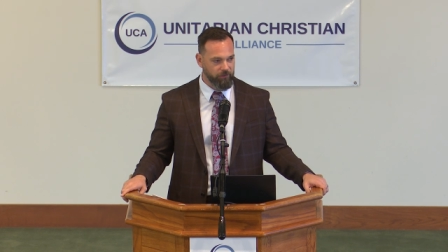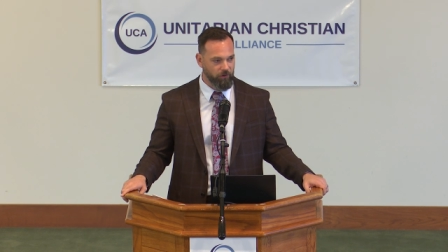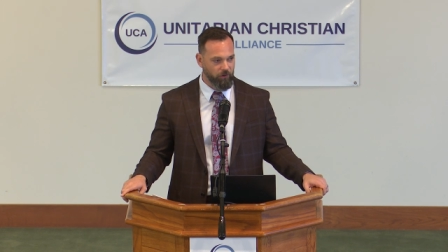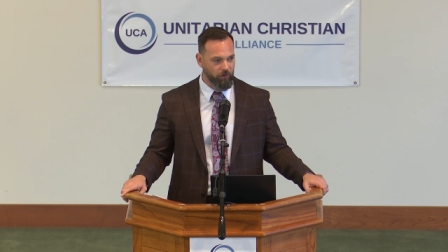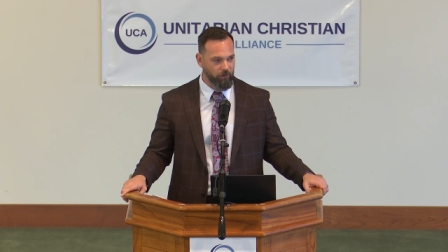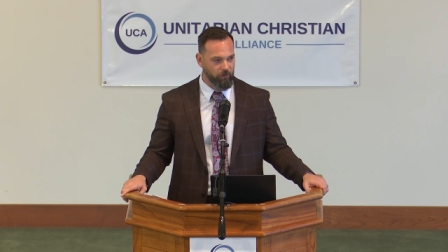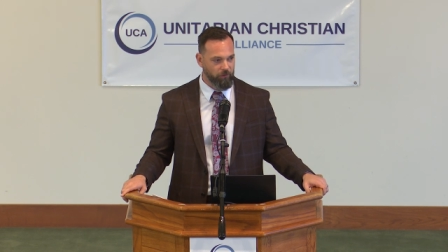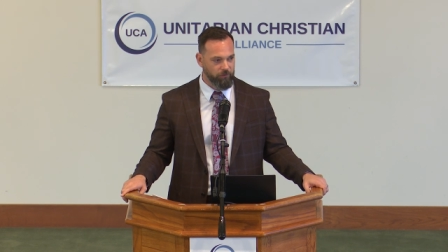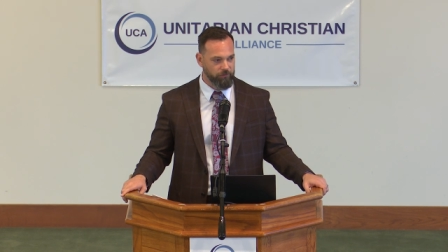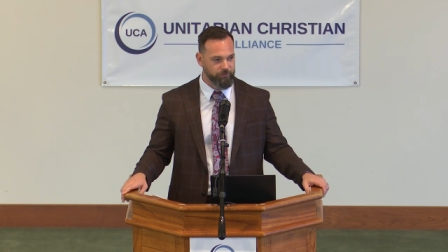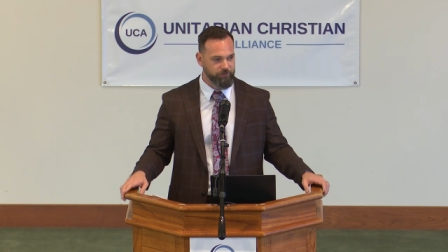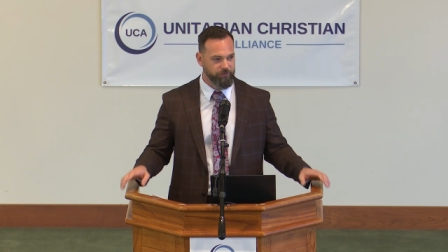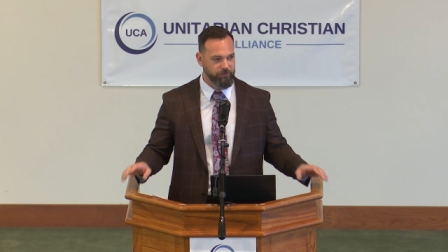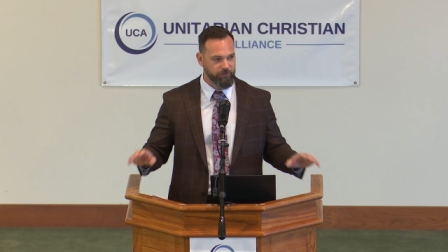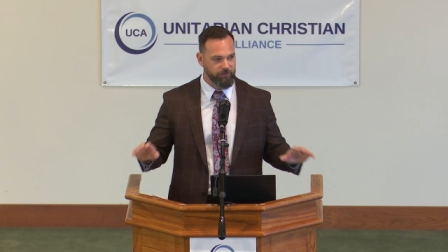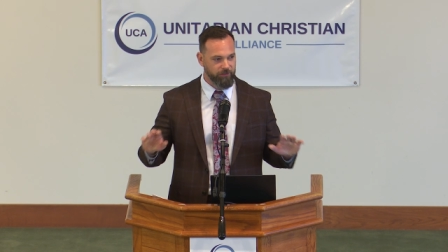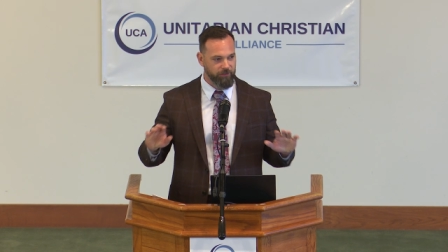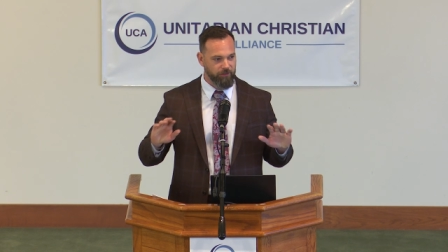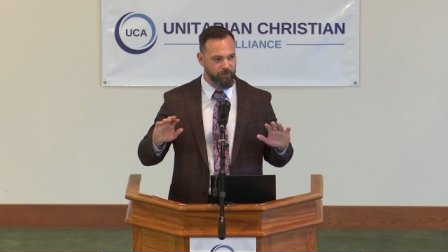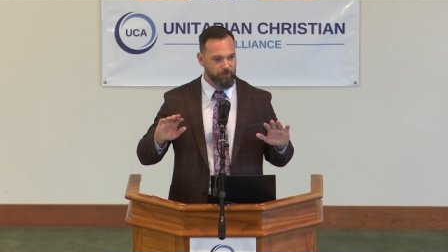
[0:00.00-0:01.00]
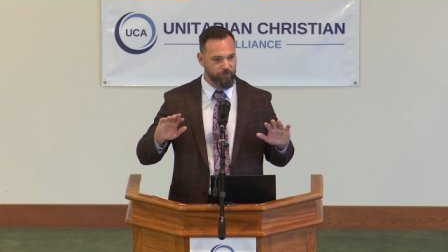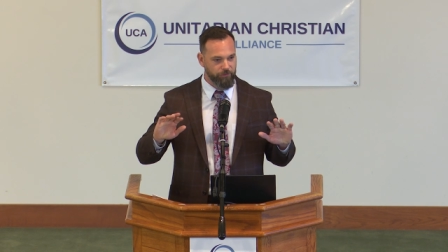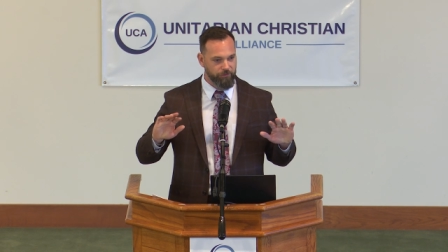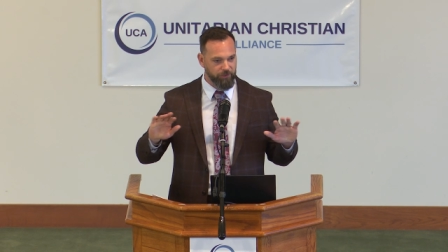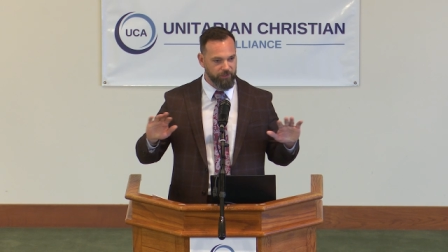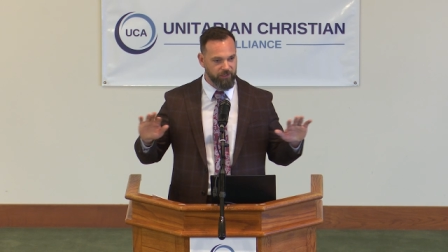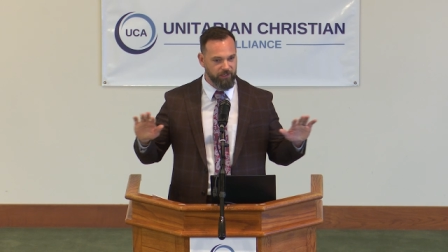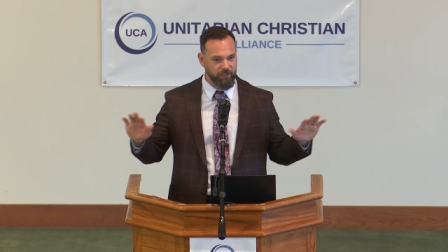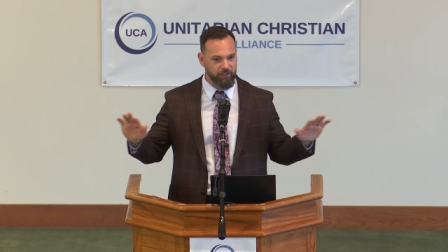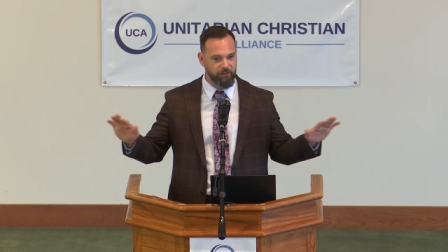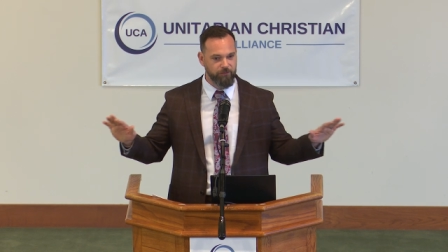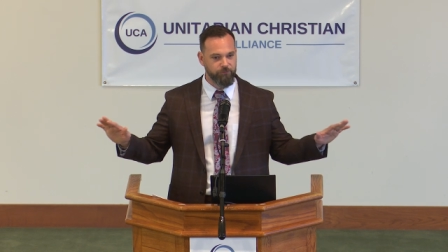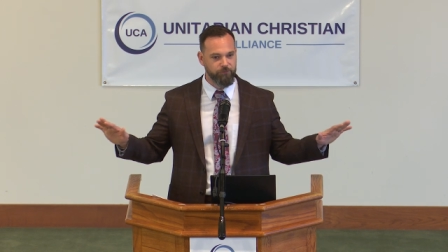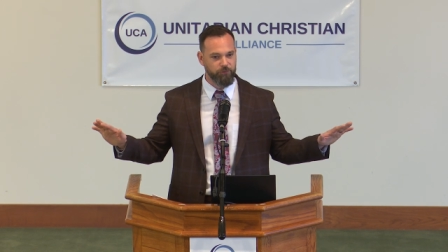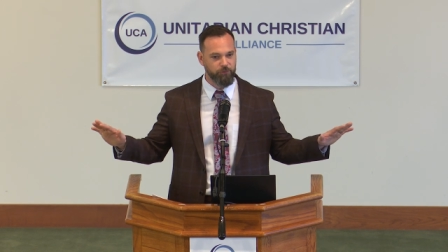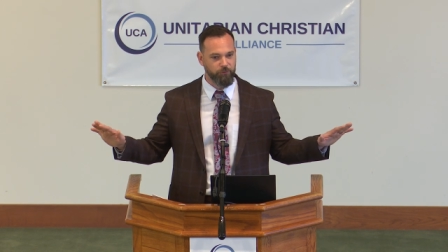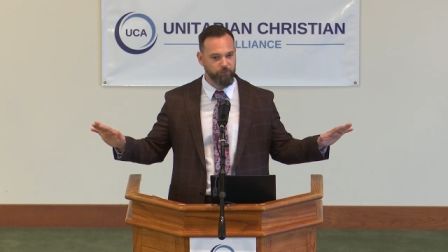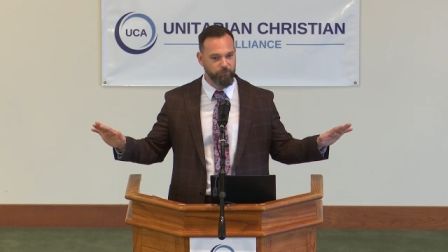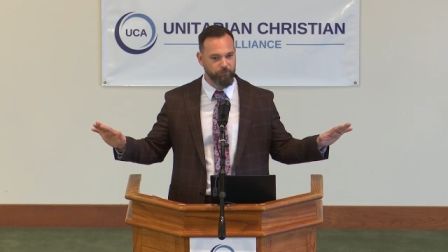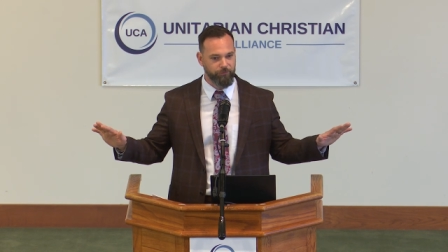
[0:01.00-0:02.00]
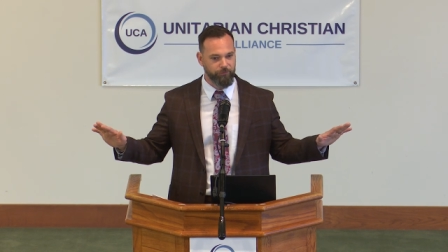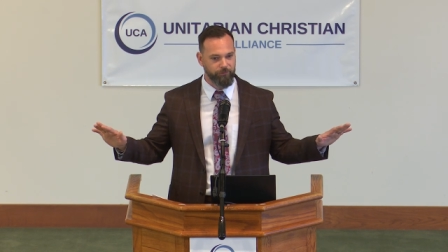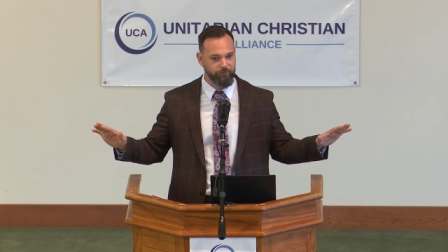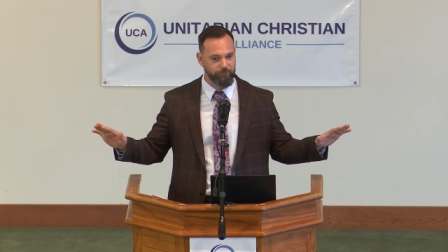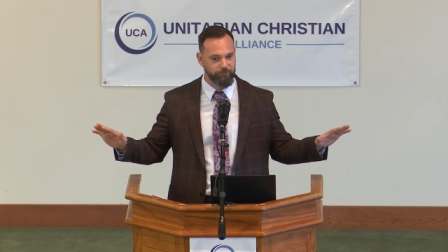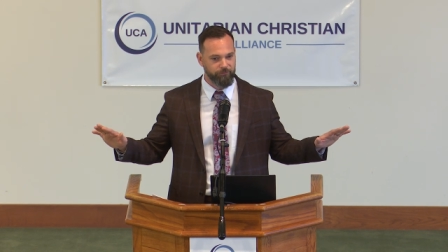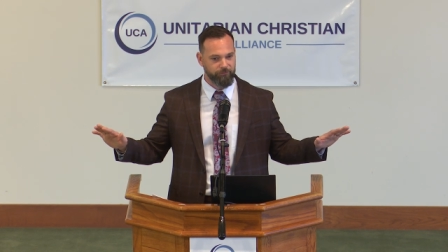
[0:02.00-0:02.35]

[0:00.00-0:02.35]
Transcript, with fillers: called The Key of Truth.